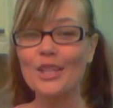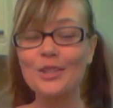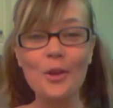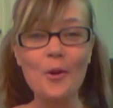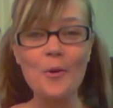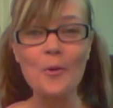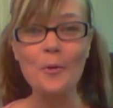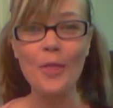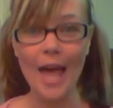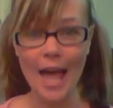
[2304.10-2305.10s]

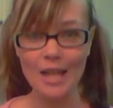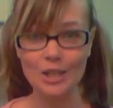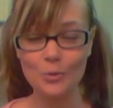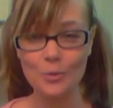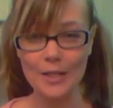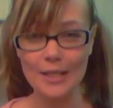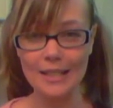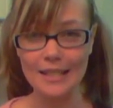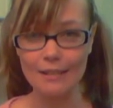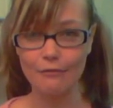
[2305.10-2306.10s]
So that was
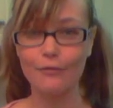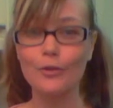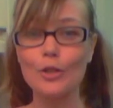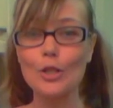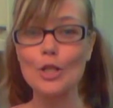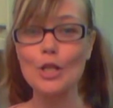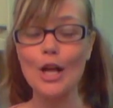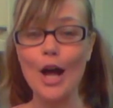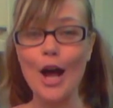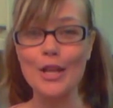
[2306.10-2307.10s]
the full,
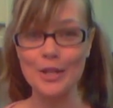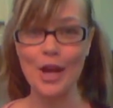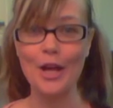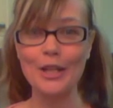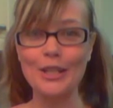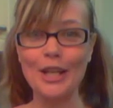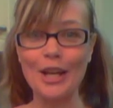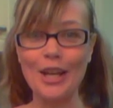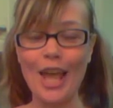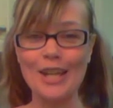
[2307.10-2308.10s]
uncut,
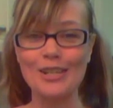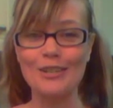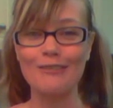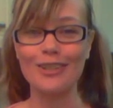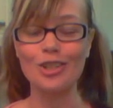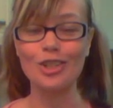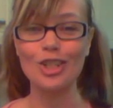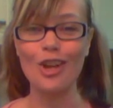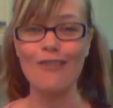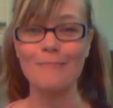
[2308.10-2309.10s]
unedited
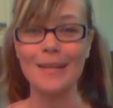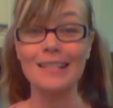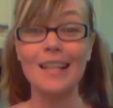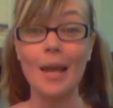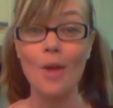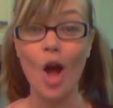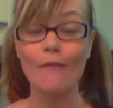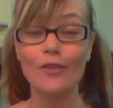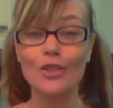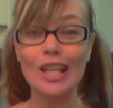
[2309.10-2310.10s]
version of my Skype
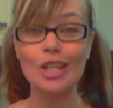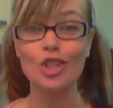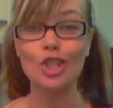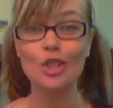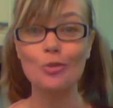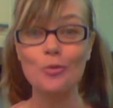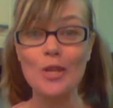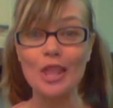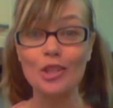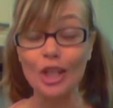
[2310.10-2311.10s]
conversation
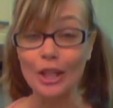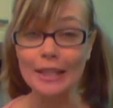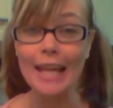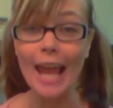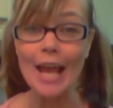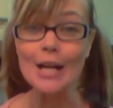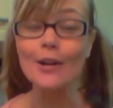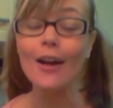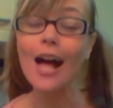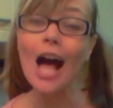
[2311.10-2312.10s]
with Jarett
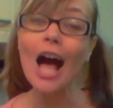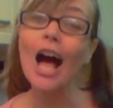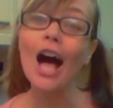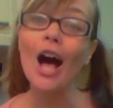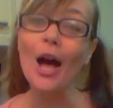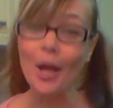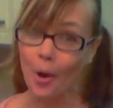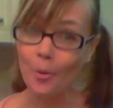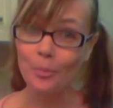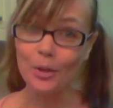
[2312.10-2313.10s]
Cale. I
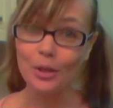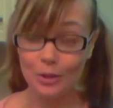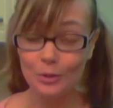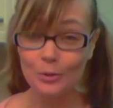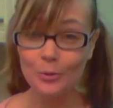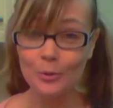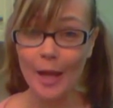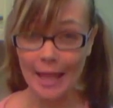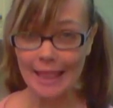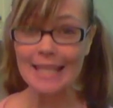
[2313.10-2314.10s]
hope you
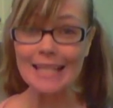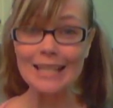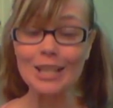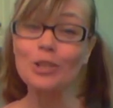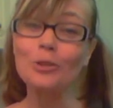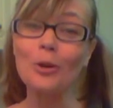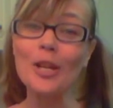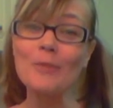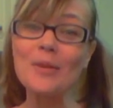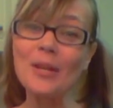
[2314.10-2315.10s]
at least enjoyed
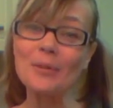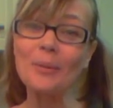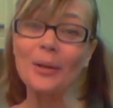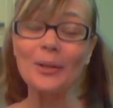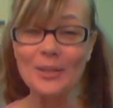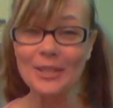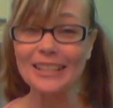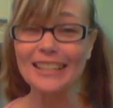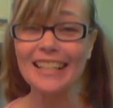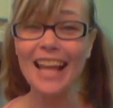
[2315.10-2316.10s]
it, because
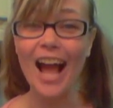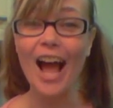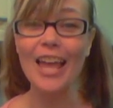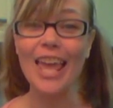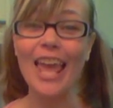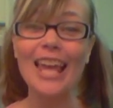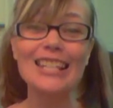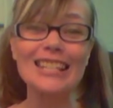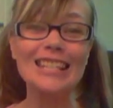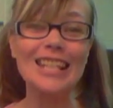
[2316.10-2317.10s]
personally I
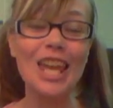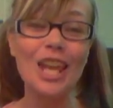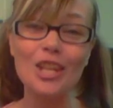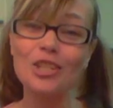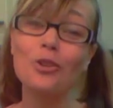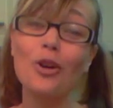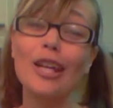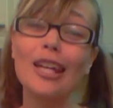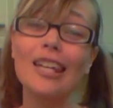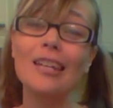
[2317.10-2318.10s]
can't enjoy
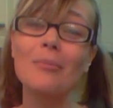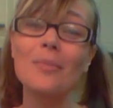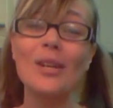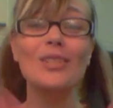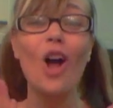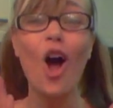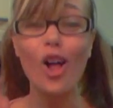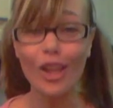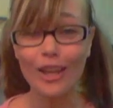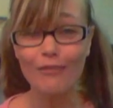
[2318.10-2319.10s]
it because
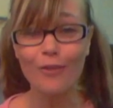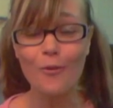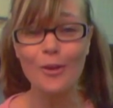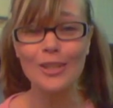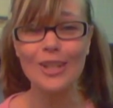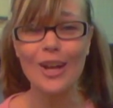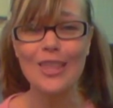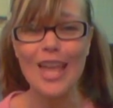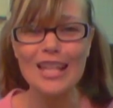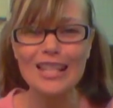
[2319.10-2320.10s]
all I can focus on
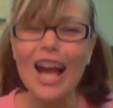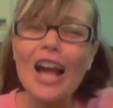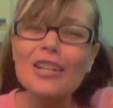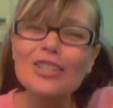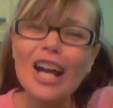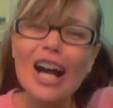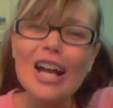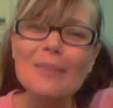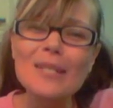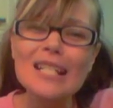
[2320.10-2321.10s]
that entire
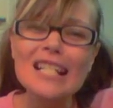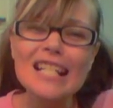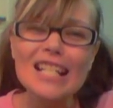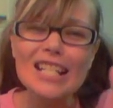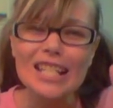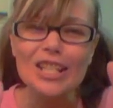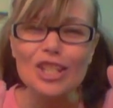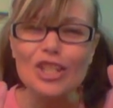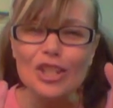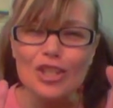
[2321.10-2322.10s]
time is that
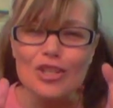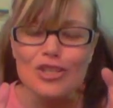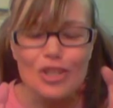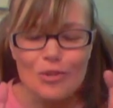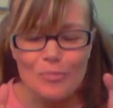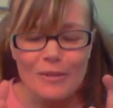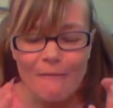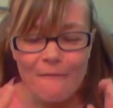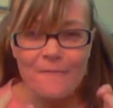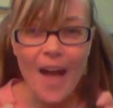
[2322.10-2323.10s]
stupid
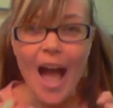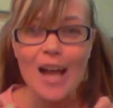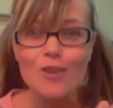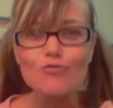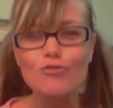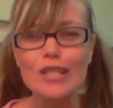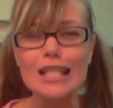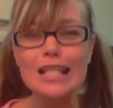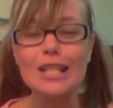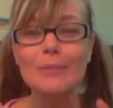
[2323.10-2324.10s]
fat
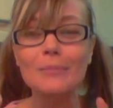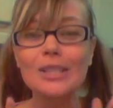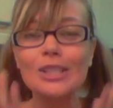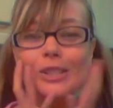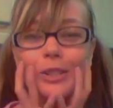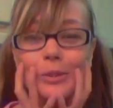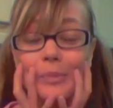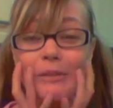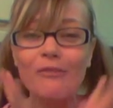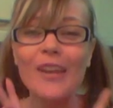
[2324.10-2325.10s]
grin on my
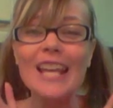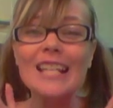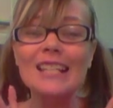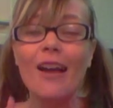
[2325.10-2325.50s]
stupid face.